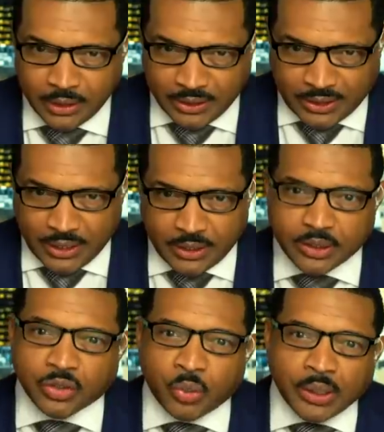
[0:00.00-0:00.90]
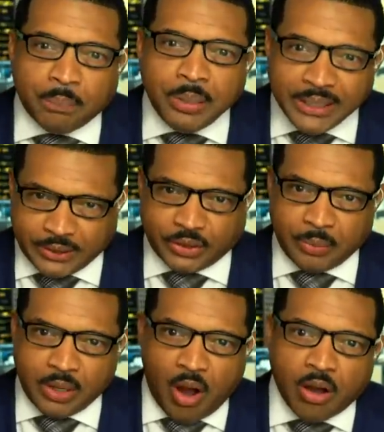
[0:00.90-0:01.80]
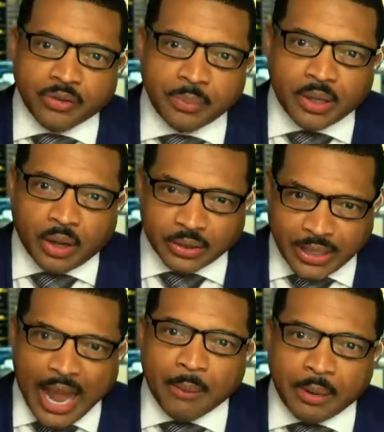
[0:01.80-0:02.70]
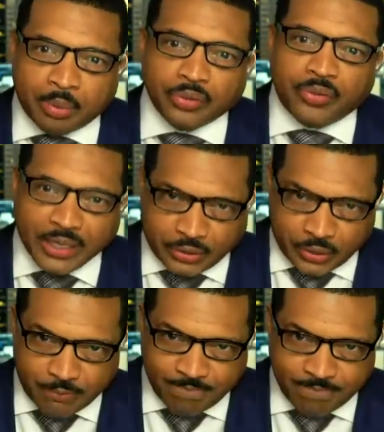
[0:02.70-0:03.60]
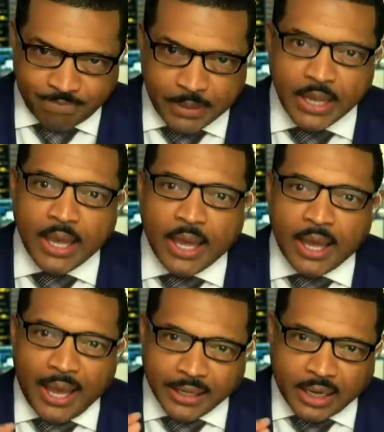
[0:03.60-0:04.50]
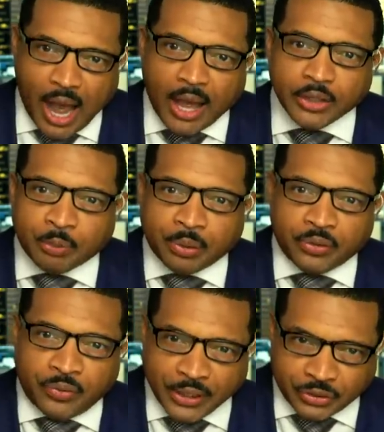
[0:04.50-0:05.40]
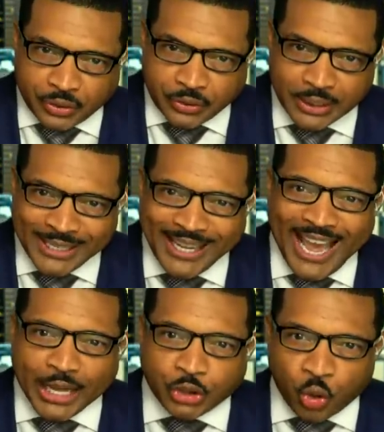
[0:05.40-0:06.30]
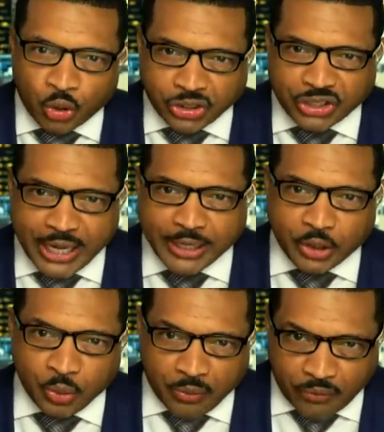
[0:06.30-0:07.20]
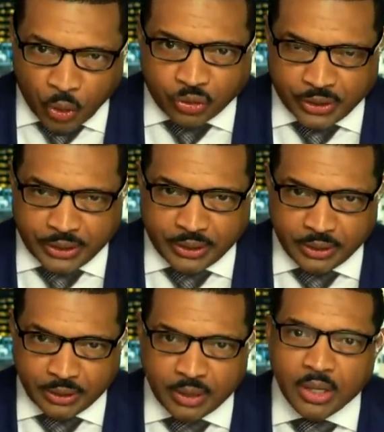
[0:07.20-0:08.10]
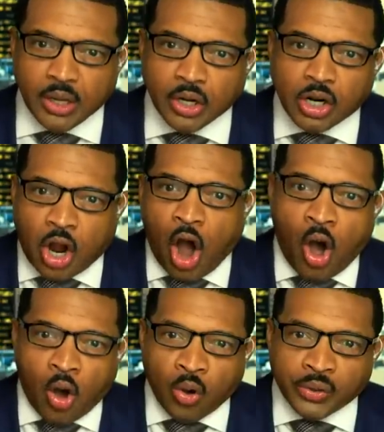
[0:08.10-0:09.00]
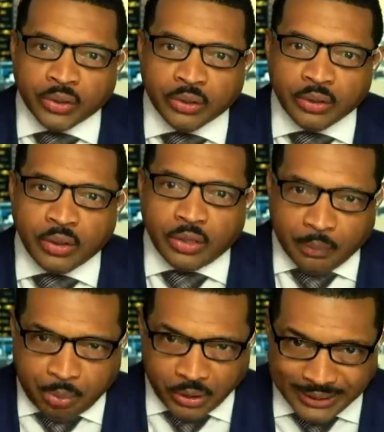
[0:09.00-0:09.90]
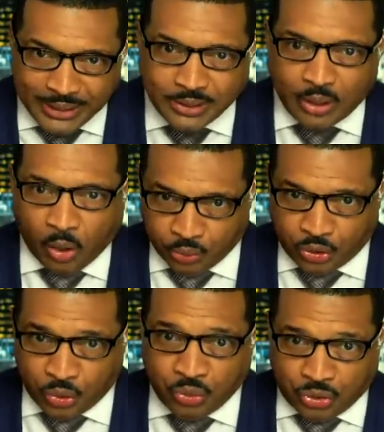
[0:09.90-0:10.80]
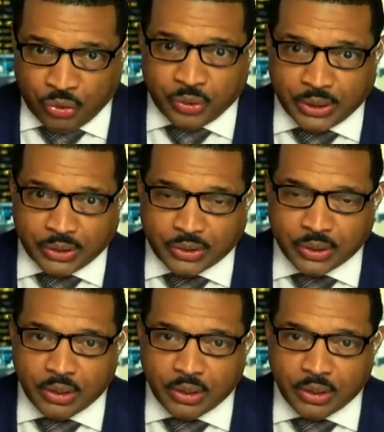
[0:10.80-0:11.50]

You see, this really pisses me off because I'm a professor. A college professor at Georgia State University called the police on two students